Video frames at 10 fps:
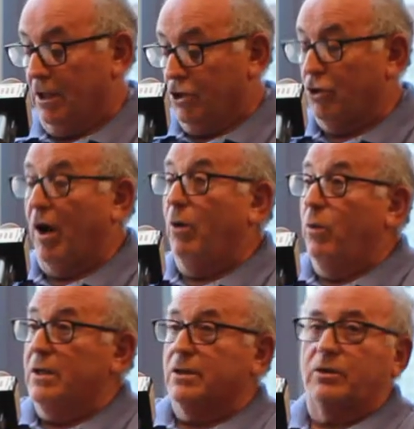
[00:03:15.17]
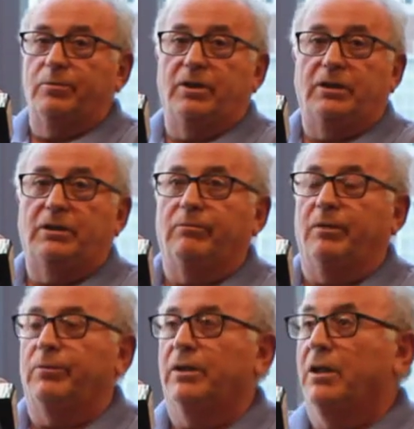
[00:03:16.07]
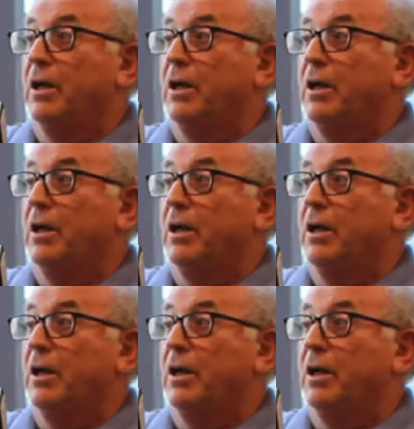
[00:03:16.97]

So I was a community member.